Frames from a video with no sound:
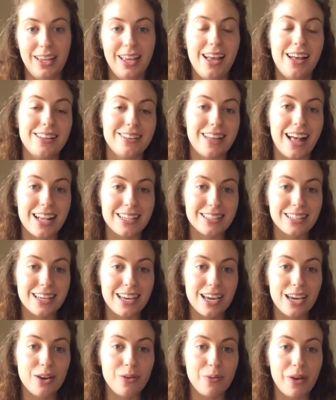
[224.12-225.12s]

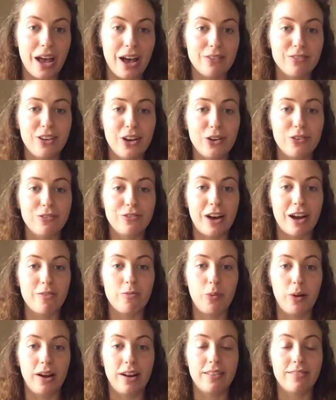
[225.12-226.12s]
Lastly, we have code
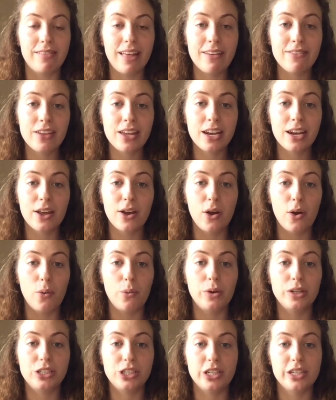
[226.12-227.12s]
5.11,
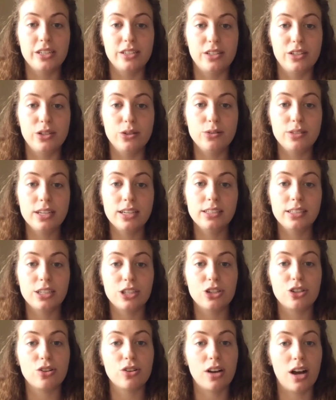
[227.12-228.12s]
which is using
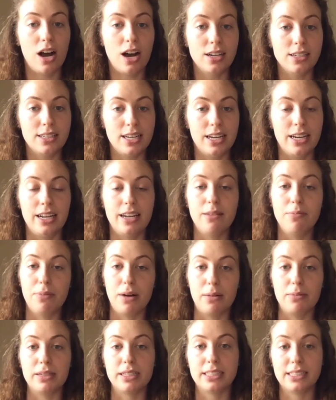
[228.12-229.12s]
digital content in
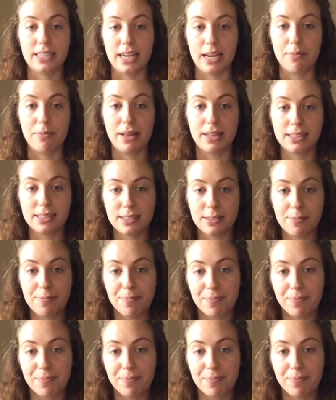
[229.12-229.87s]
public statements.